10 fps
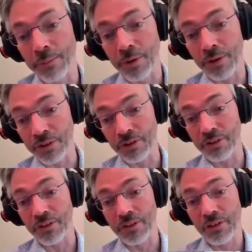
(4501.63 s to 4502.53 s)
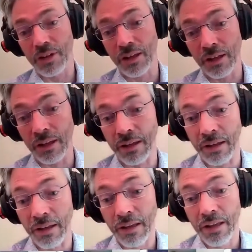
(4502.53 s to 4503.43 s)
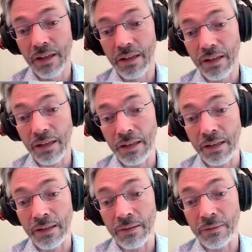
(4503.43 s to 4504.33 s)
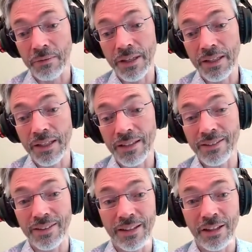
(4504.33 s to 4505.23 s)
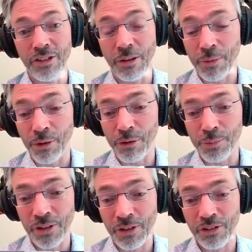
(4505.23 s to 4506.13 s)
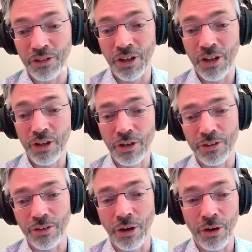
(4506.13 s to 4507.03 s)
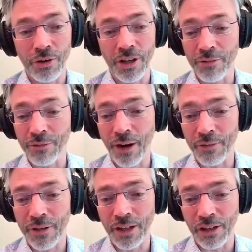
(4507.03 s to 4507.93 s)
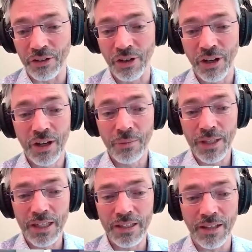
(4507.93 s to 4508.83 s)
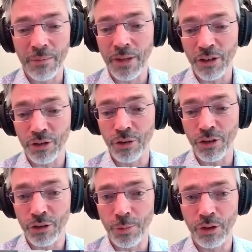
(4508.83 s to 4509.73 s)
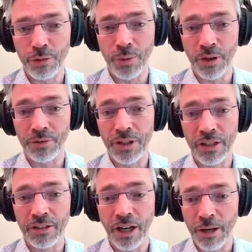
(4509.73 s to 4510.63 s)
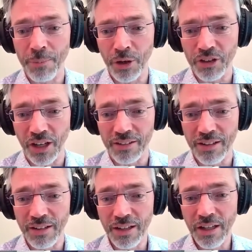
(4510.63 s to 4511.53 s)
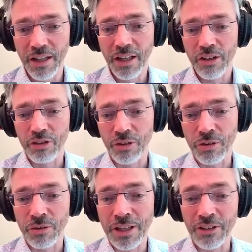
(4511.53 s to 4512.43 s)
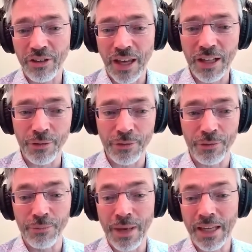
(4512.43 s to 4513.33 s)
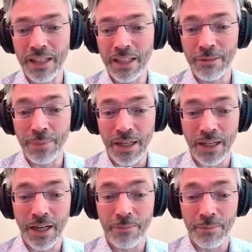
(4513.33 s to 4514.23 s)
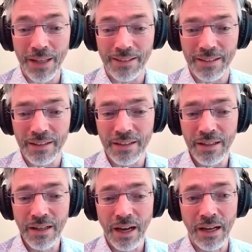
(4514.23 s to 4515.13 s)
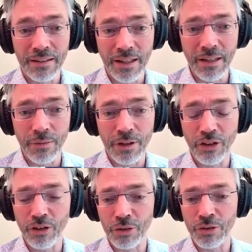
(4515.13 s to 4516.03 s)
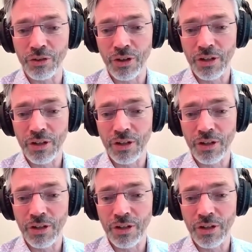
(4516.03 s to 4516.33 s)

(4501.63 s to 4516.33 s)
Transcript: important. We need these improvements not in 5 years. We need them as soon as possible of the entire project. So instead of making it bigger and better, I think we should